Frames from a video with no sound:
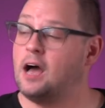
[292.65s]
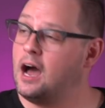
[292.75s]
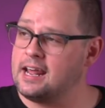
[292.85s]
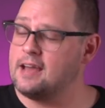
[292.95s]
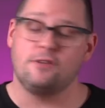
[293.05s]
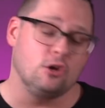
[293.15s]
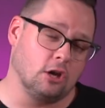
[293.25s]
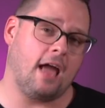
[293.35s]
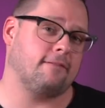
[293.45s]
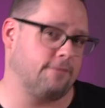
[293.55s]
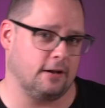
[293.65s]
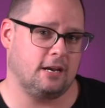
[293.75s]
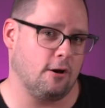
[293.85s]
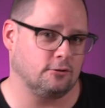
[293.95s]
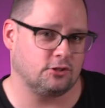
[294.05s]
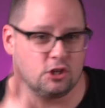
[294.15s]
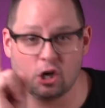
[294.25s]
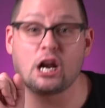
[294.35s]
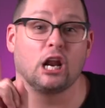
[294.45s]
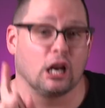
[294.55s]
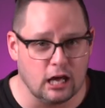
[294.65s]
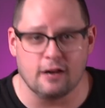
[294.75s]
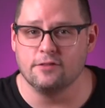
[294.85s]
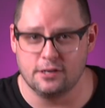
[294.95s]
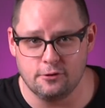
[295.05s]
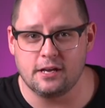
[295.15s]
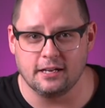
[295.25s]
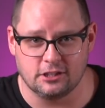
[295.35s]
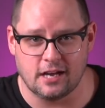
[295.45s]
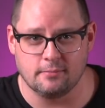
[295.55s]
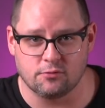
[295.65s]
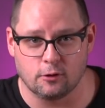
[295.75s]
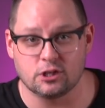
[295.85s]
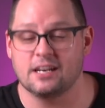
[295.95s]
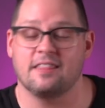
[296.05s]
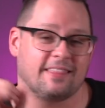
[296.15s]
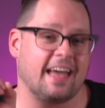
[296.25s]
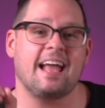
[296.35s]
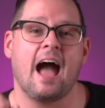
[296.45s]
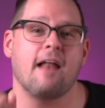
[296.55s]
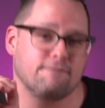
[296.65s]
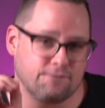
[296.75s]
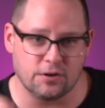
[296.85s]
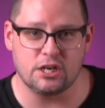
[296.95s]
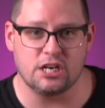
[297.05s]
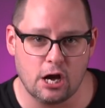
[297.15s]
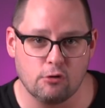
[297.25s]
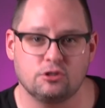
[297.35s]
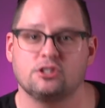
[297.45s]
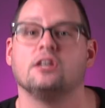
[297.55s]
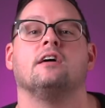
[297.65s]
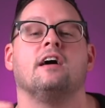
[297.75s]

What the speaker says: Honey, if you like footnotes, you're going to love the New King James Version. They got footnotes